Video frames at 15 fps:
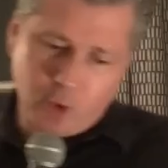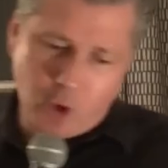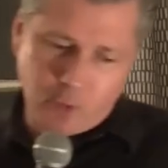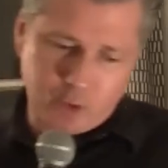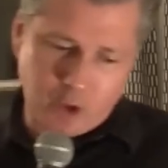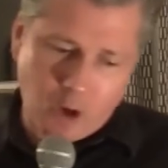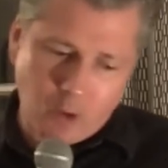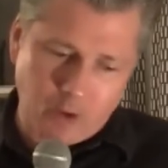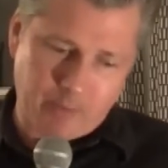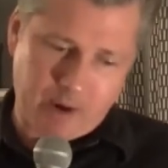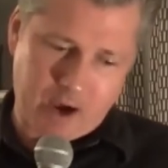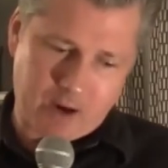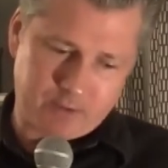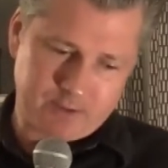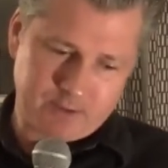don't know
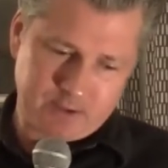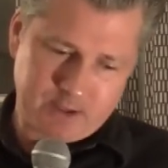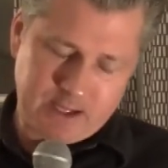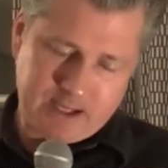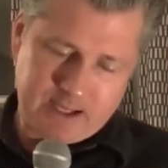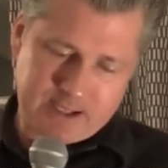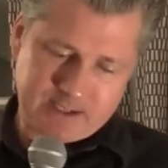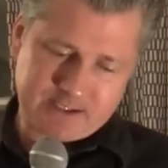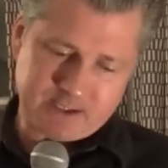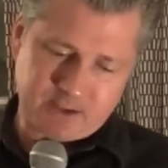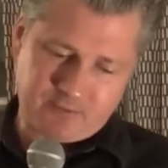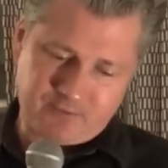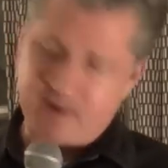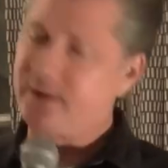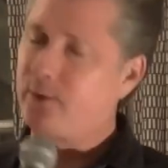about until
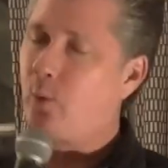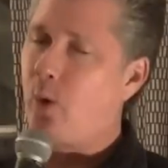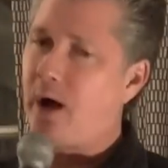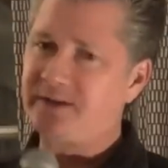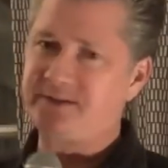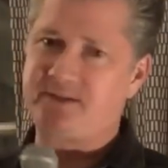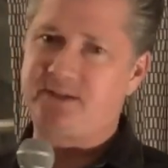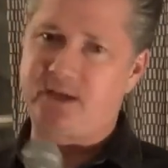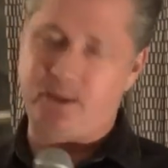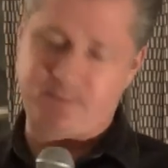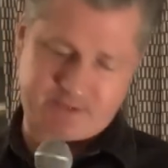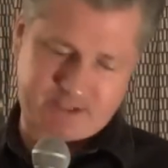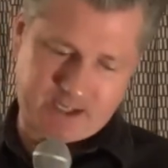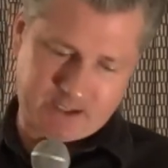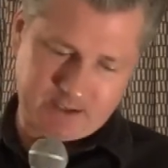fucking Watson
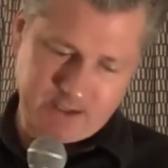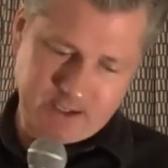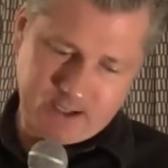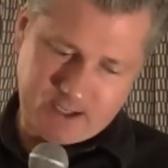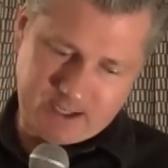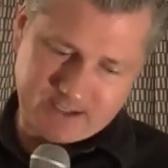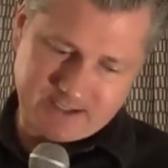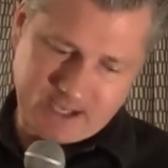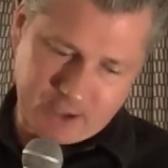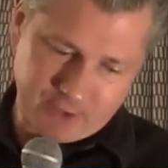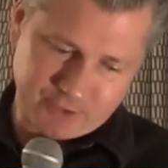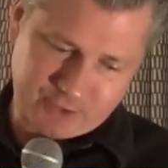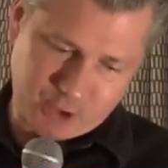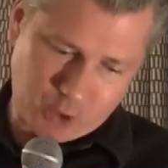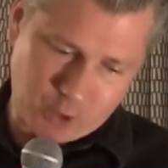comes in and
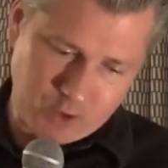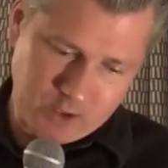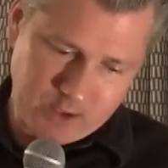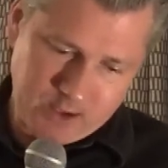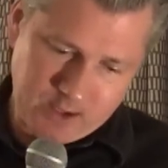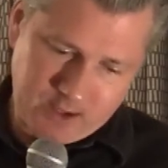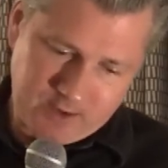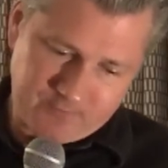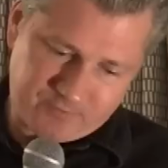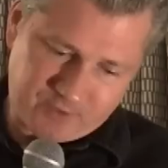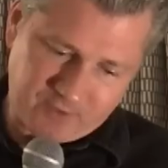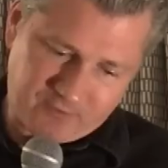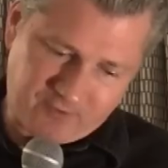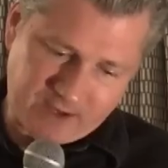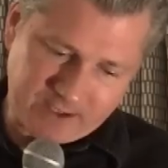tells you.
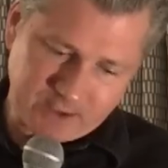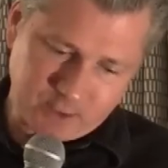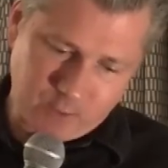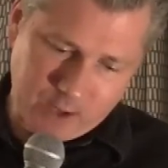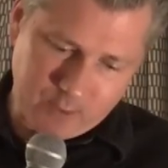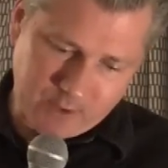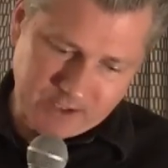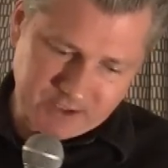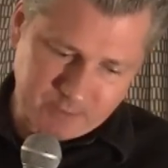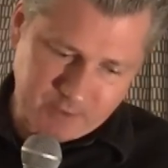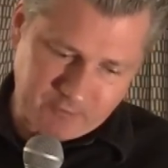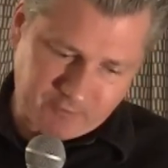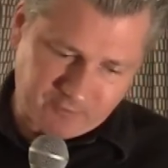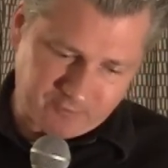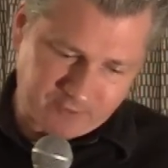Finding the right recipe
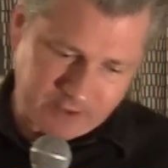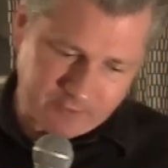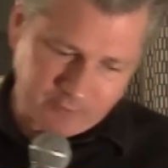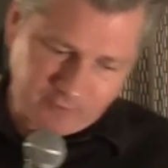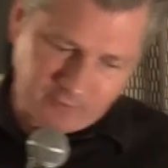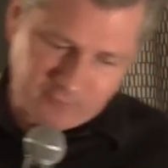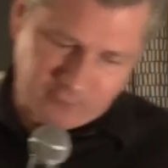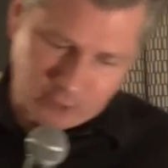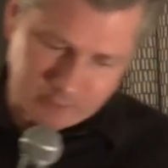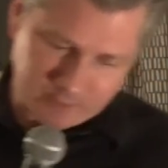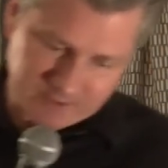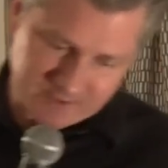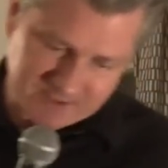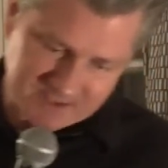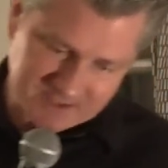for flavorful
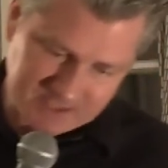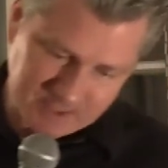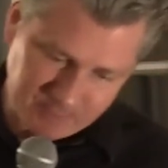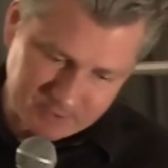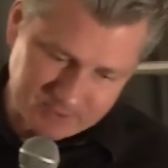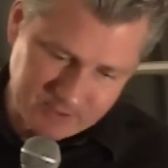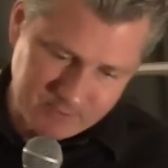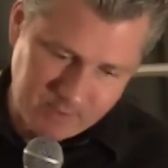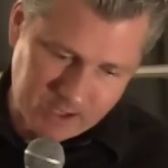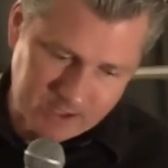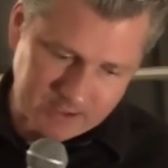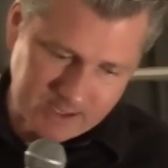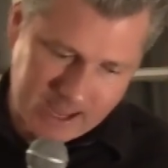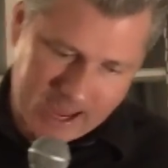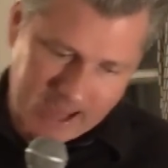formulas is typically
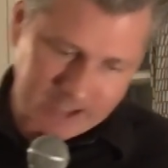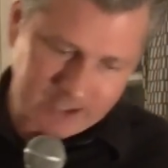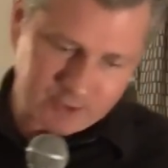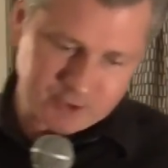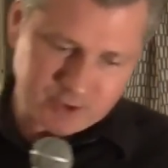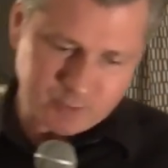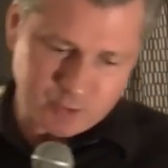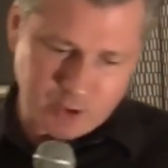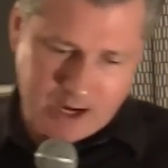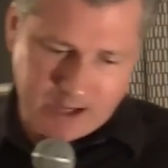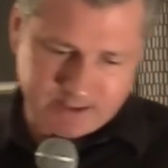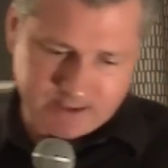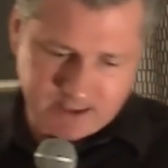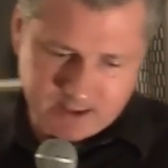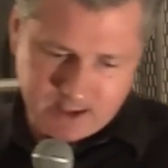meant adding or
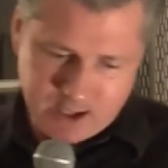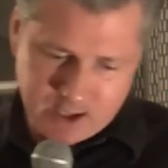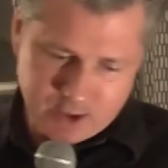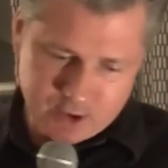subtracting